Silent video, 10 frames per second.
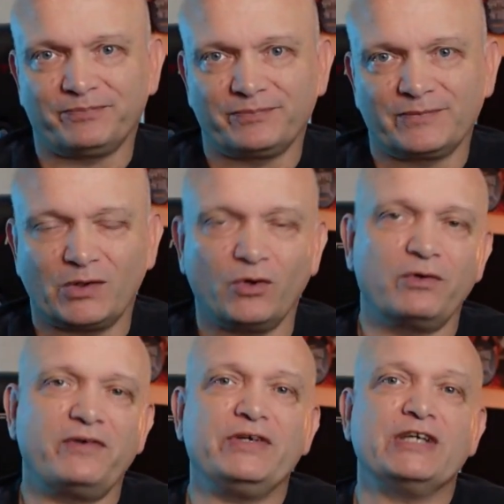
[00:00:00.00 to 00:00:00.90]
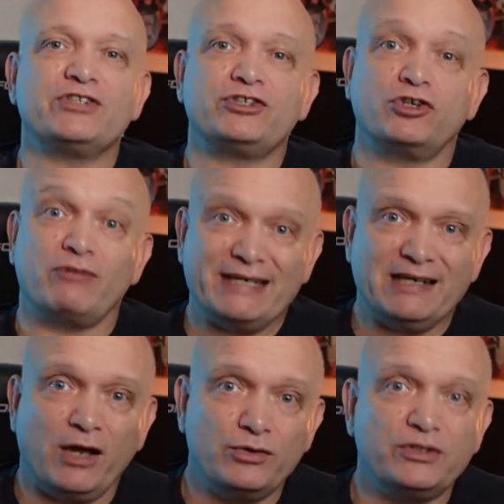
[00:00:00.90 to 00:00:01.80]
or if you get such a great
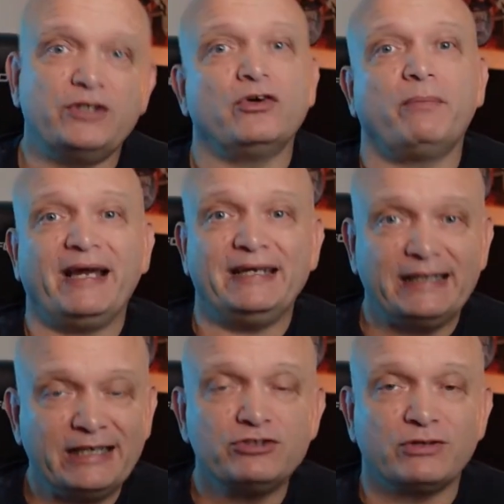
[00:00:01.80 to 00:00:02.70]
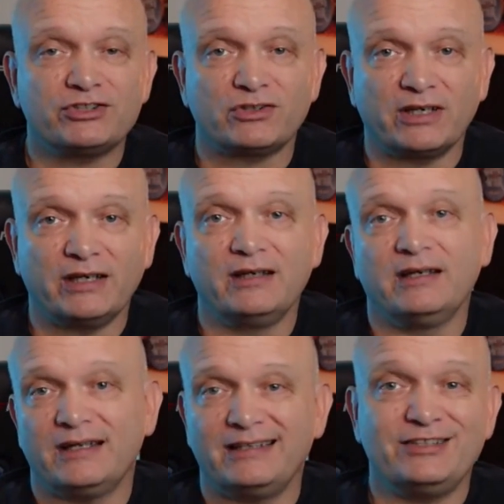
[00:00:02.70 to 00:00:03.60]
loan that you're not paying any interest on it.
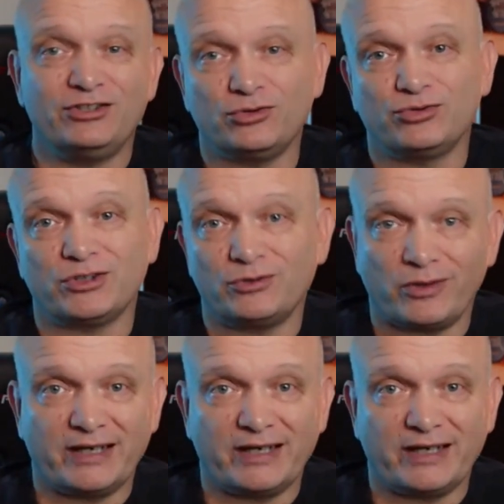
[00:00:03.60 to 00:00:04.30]
This is also great.